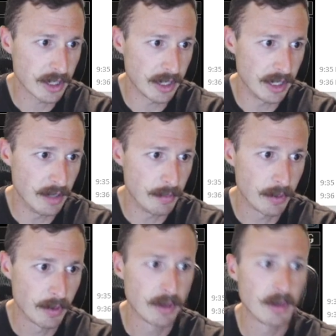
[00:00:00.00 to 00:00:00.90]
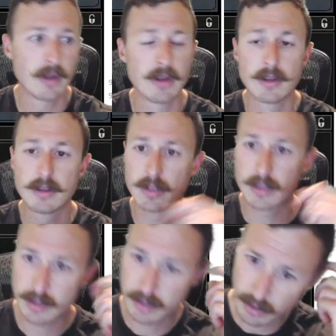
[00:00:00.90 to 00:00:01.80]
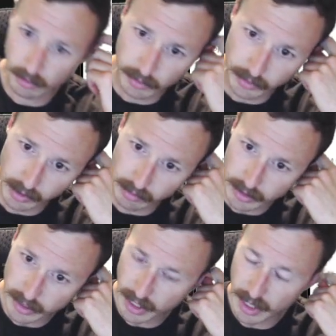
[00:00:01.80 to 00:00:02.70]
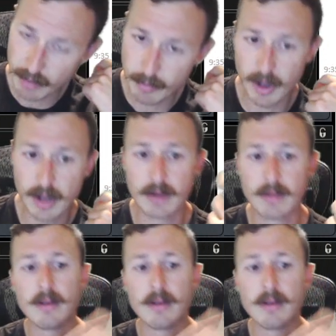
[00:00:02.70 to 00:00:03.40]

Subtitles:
to keep. It's a really clunky hand, but